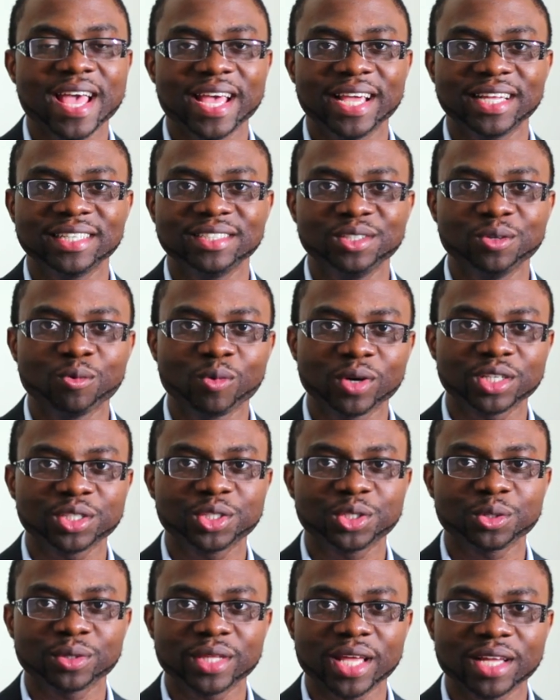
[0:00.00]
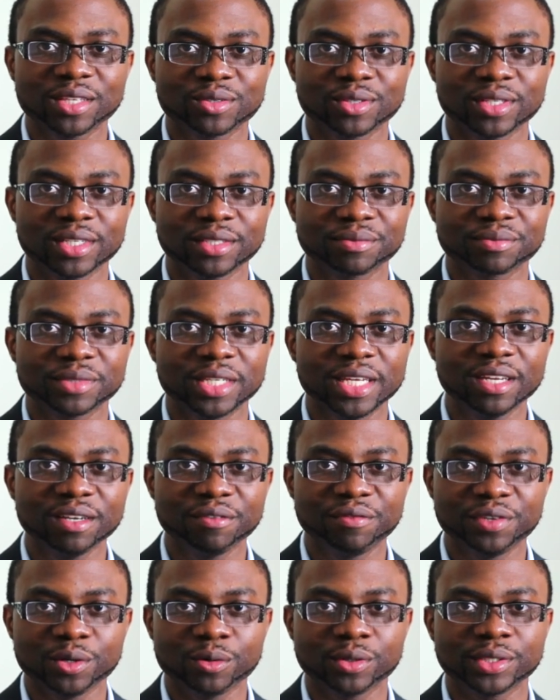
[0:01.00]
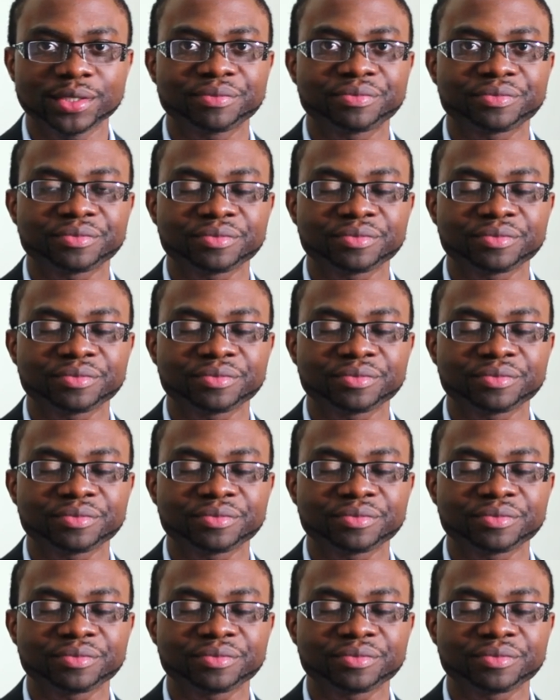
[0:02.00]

and you want to show that to the interviewer,